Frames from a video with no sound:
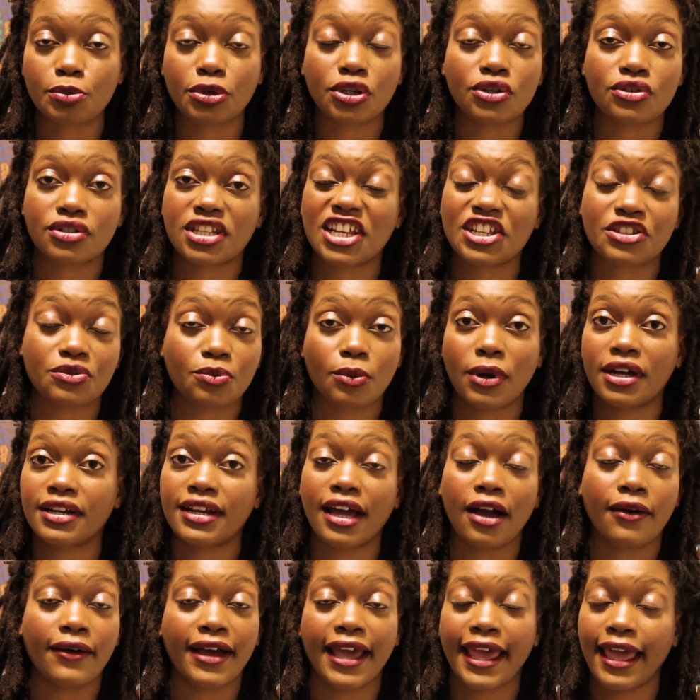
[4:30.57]
because that's what
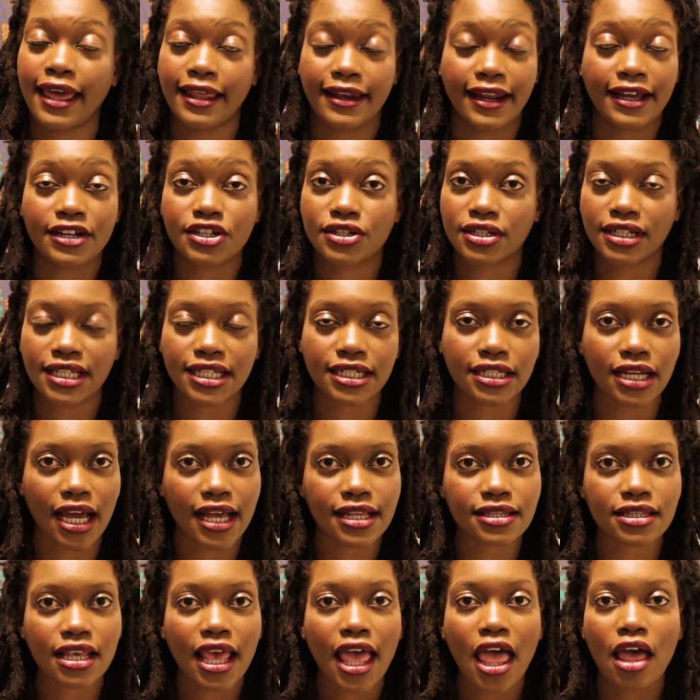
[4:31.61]
our hair naturally
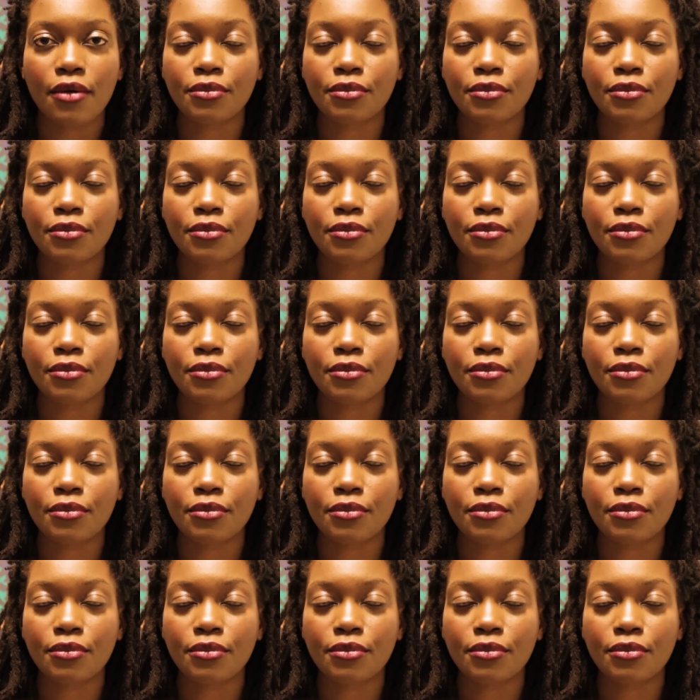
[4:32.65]
does.